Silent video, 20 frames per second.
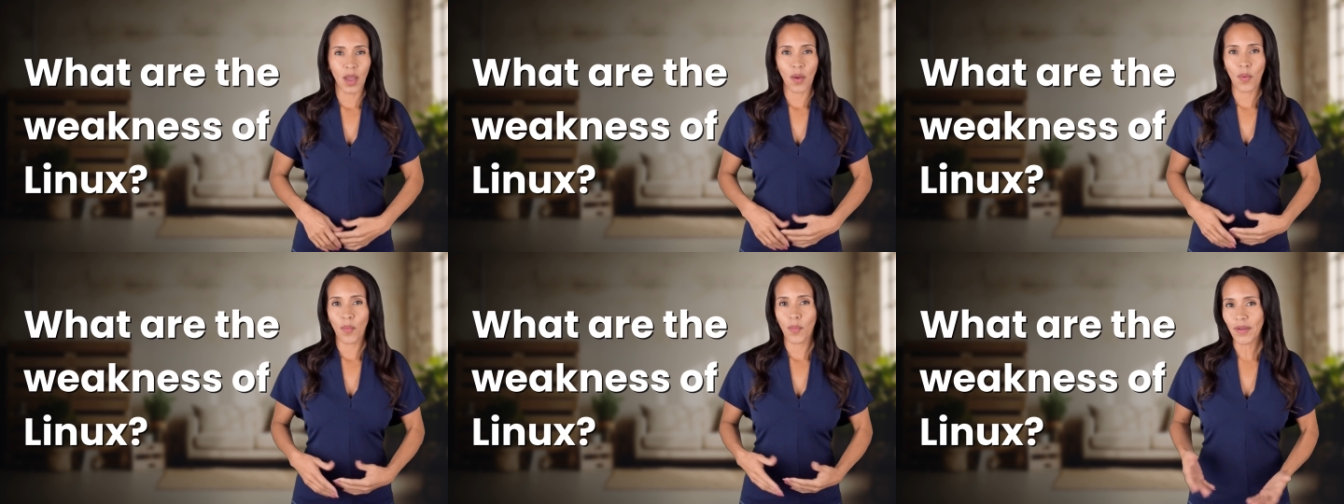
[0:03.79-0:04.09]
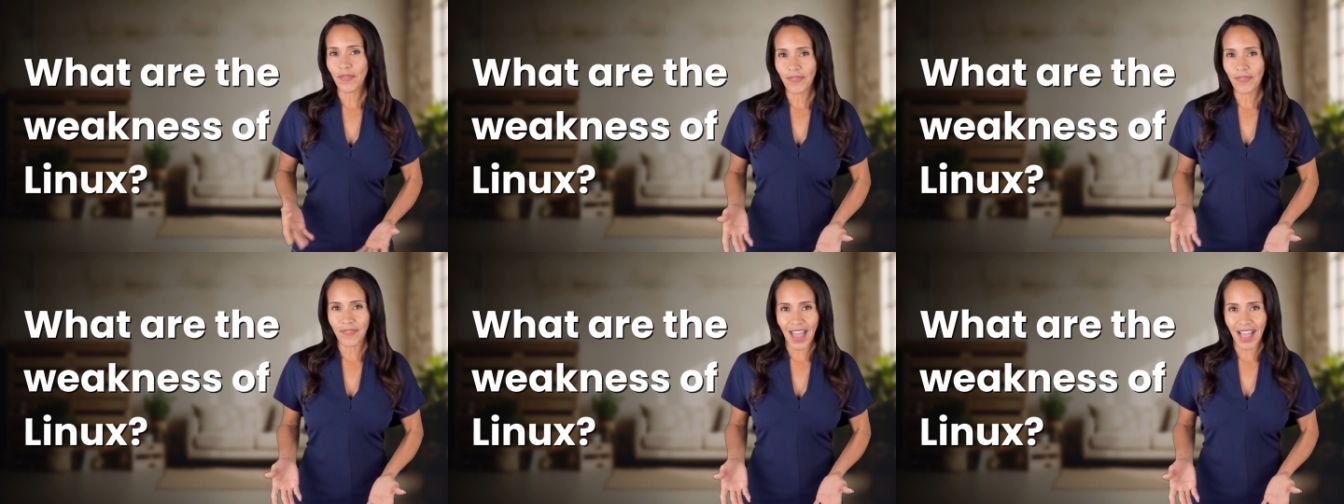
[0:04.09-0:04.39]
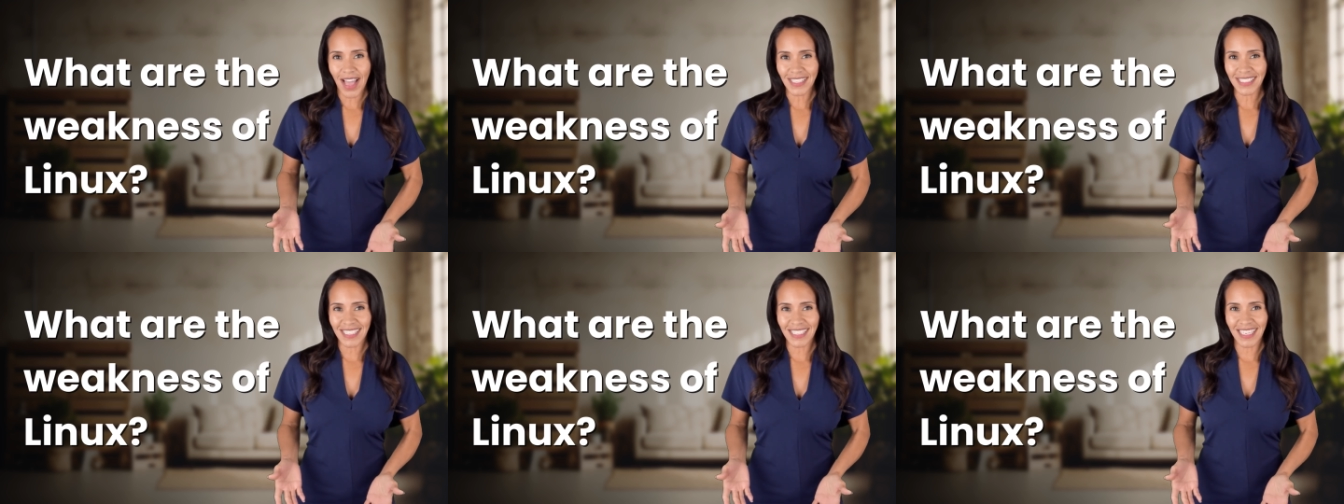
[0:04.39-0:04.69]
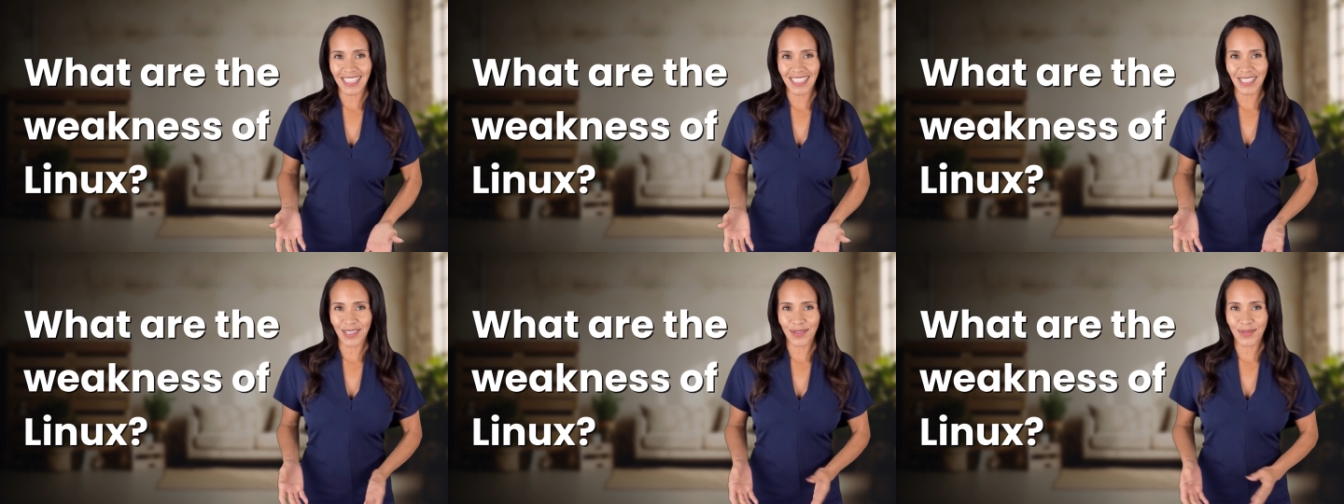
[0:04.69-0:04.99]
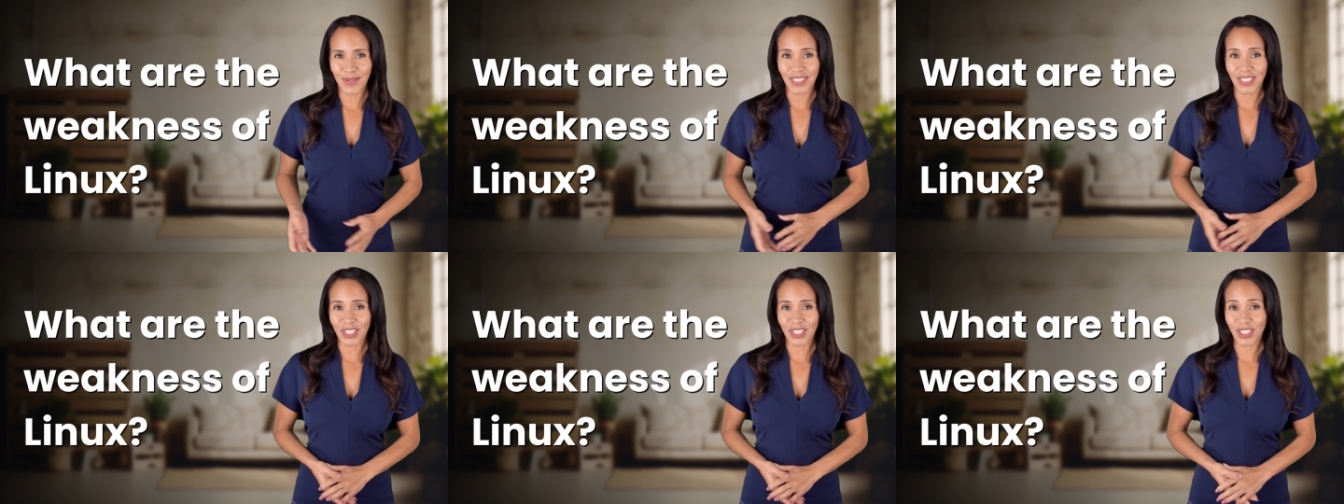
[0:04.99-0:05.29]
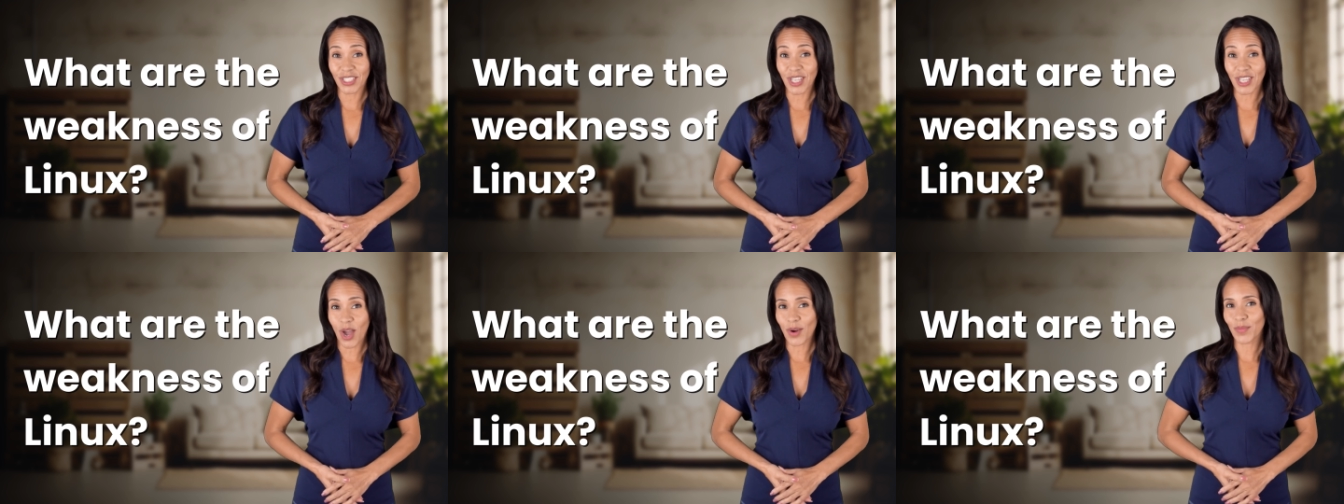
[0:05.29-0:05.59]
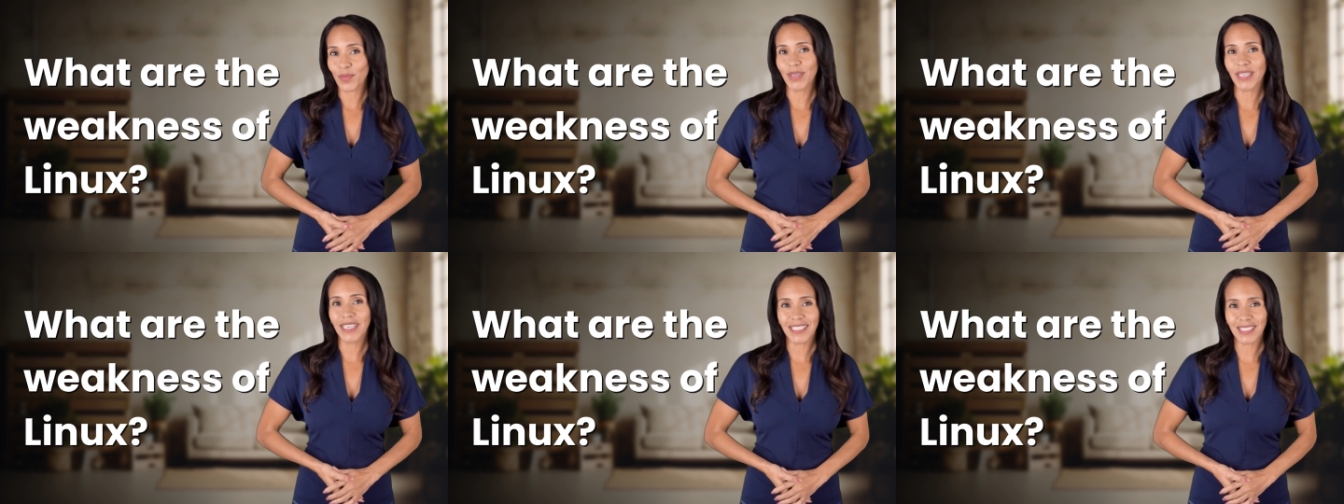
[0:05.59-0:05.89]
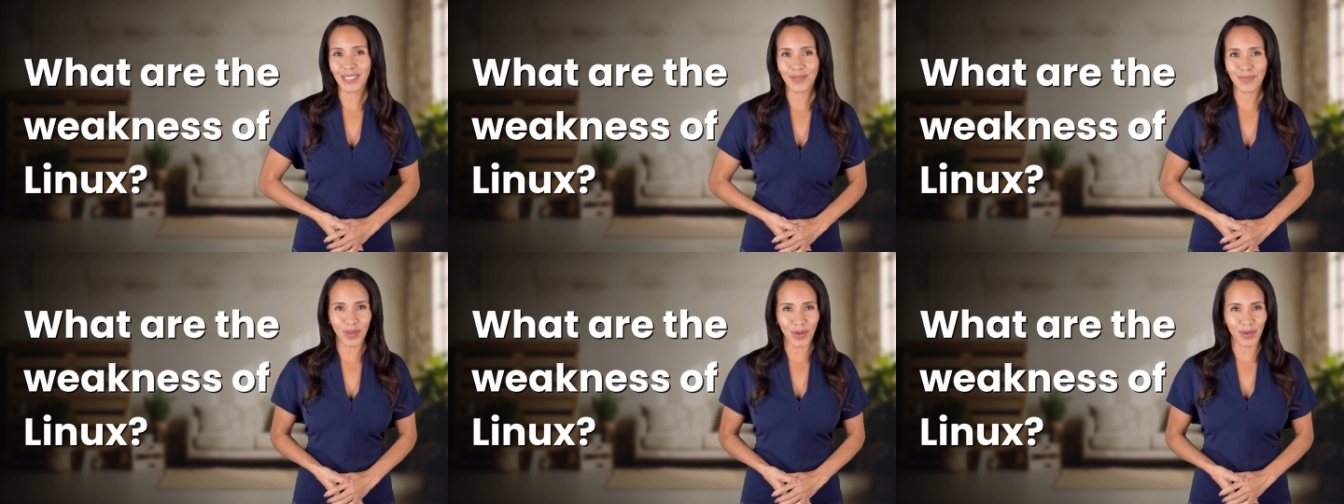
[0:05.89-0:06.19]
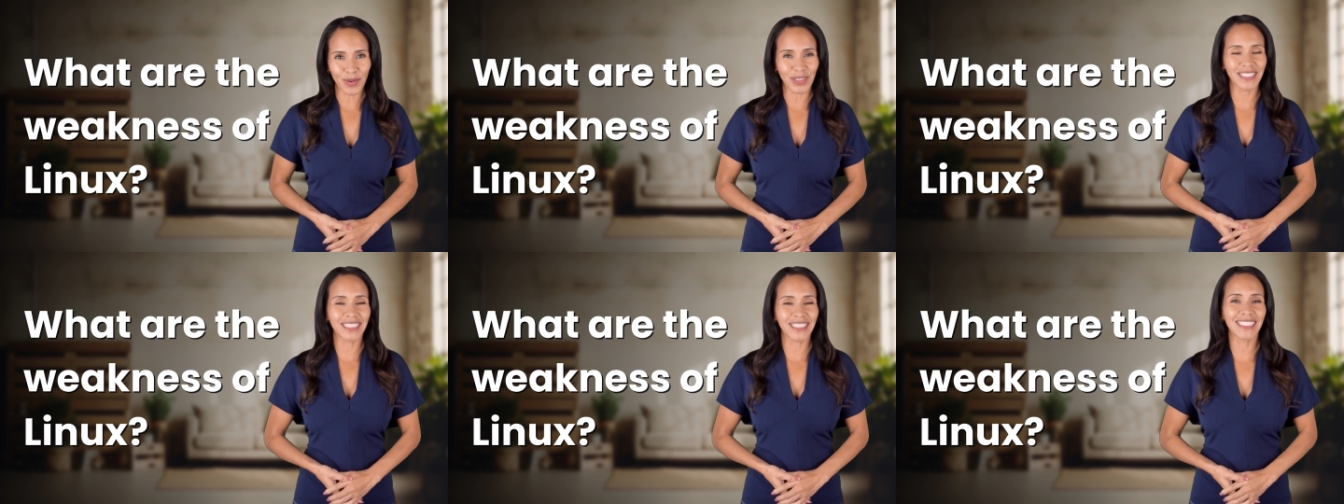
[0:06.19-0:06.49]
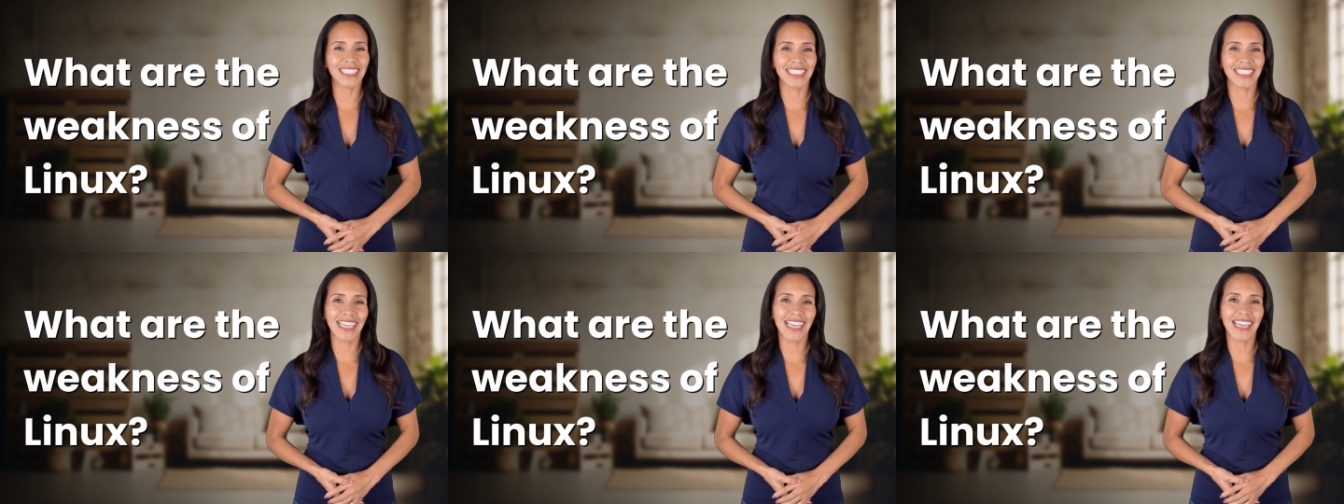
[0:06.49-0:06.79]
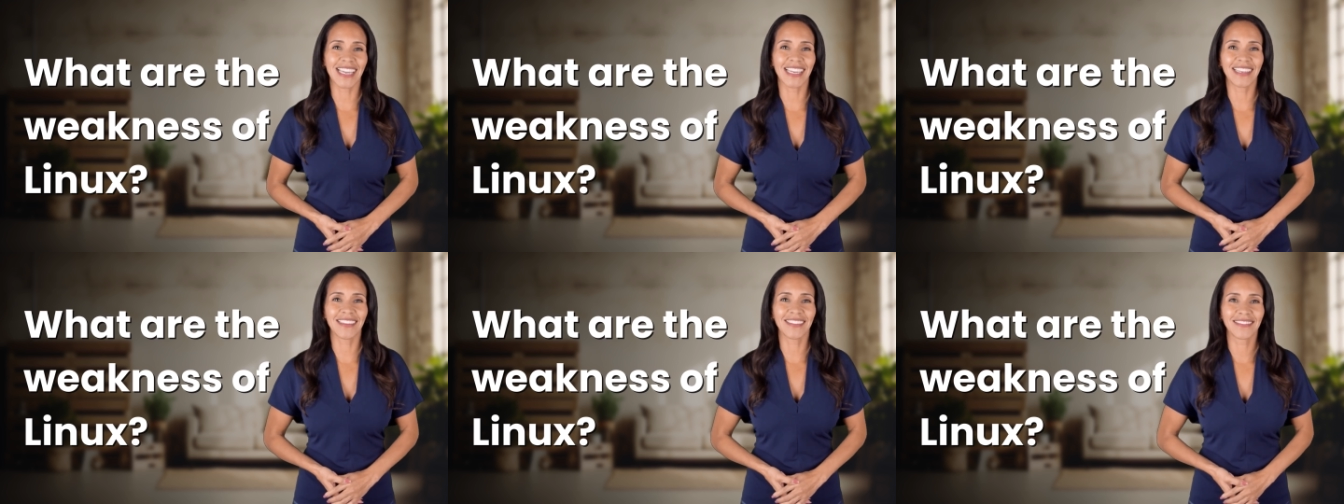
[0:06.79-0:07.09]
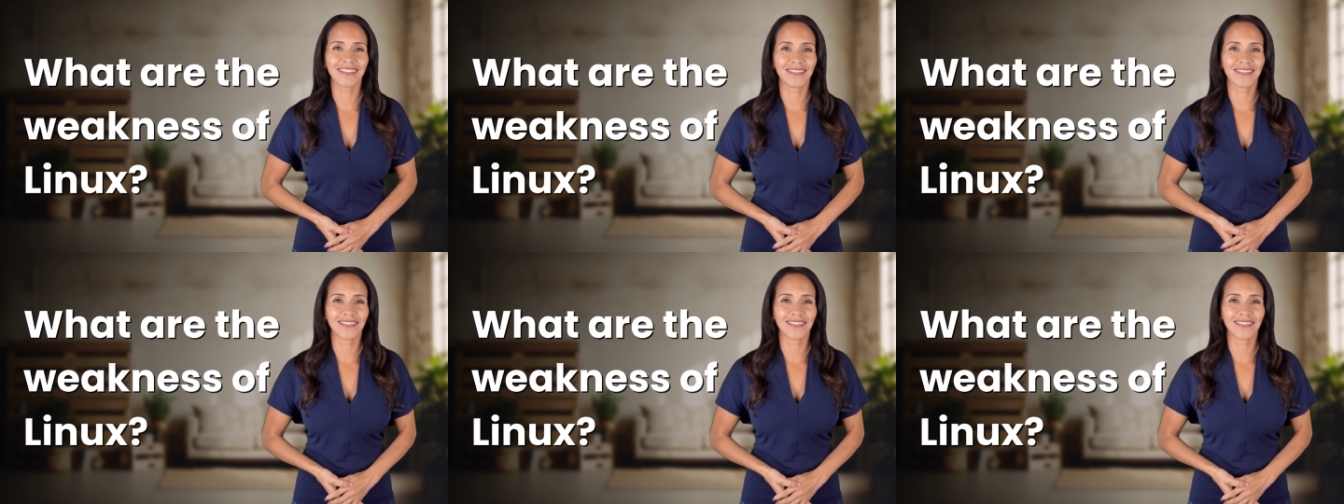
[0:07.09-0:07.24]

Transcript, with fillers: What fascinating questions are we exploring today?